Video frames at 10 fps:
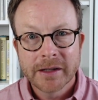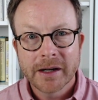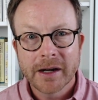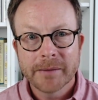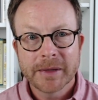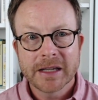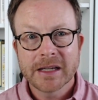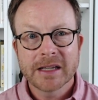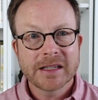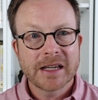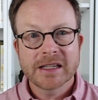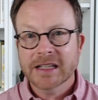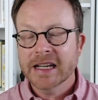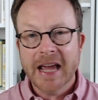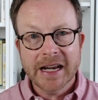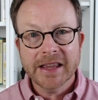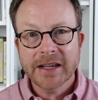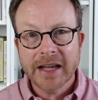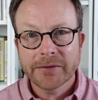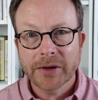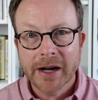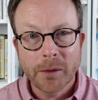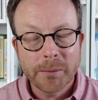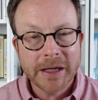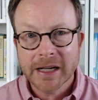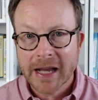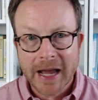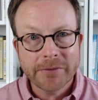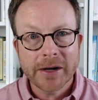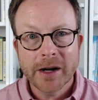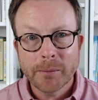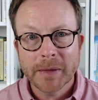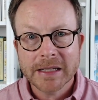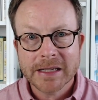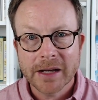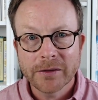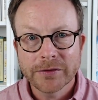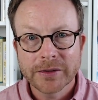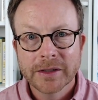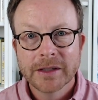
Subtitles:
Can anything ever help me? Can I ever help myself?